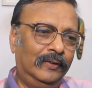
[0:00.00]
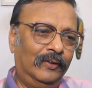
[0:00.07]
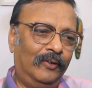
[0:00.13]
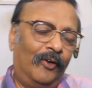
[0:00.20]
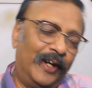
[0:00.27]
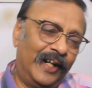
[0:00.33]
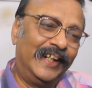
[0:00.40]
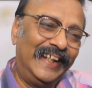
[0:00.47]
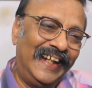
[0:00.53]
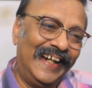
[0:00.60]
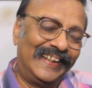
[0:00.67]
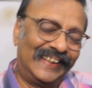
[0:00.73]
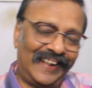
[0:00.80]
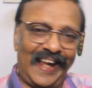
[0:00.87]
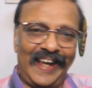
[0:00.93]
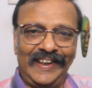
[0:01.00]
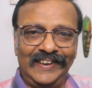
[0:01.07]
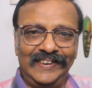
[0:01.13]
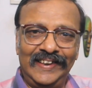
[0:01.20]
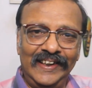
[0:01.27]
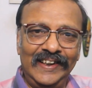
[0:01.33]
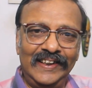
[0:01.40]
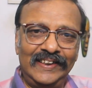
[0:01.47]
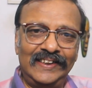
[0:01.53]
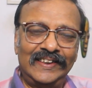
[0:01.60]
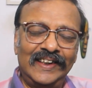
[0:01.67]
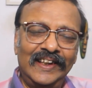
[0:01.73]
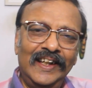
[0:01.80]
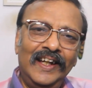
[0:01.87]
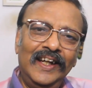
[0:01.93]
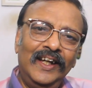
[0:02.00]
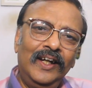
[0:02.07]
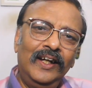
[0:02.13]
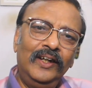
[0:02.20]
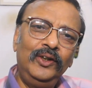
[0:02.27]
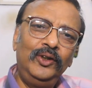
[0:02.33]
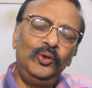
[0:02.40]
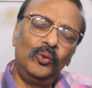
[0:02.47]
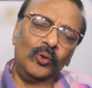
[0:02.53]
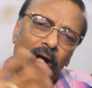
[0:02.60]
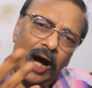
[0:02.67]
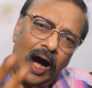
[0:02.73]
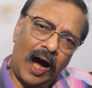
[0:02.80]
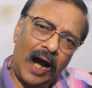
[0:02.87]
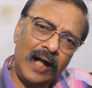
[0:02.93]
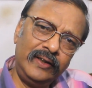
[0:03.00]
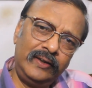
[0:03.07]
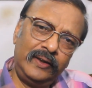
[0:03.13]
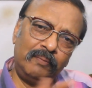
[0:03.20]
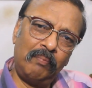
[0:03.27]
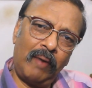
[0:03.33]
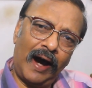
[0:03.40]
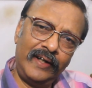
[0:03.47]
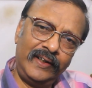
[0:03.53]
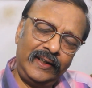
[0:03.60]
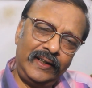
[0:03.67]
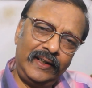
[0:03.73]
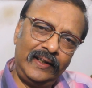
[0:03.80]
on a date like this, you can't but